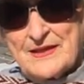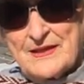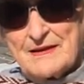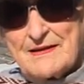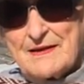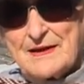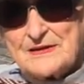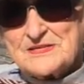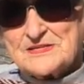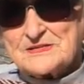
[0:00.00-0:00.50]

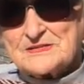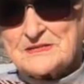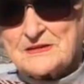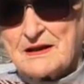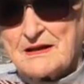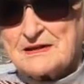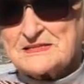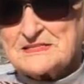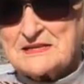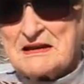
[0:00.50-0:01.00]
And I,
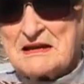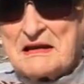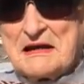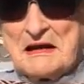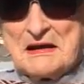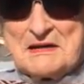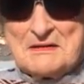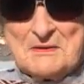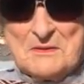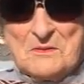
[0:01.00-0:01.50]
I said,
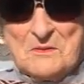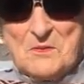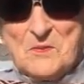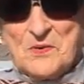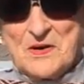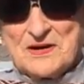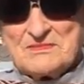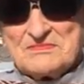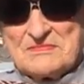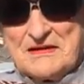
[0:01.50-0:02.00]
I don't
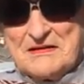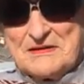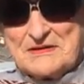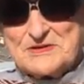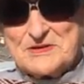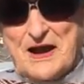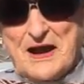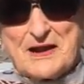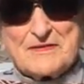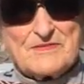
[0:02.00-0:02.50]
want, a,
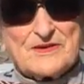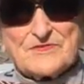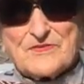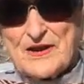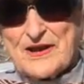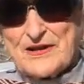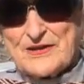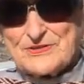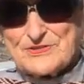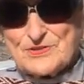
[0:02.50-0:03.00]
I
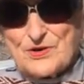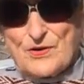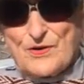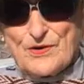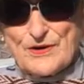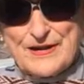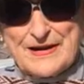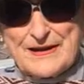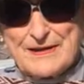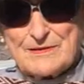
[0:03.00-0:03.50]
never had a
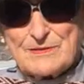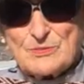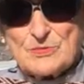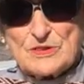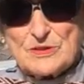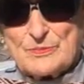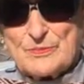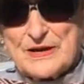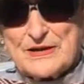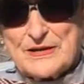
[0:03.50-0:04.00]
dog, an
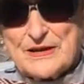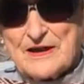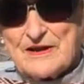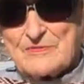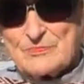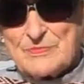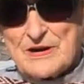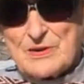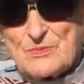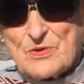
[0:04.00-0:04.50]
animal in my
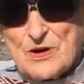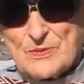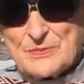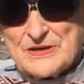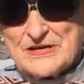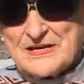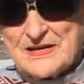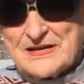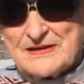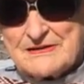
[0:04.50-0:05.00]
life. My
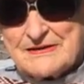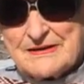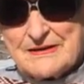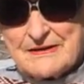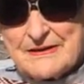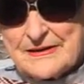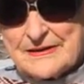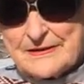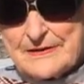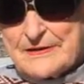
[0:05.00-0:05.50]
mom and dad
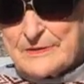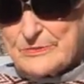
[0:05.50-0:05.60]
didn't like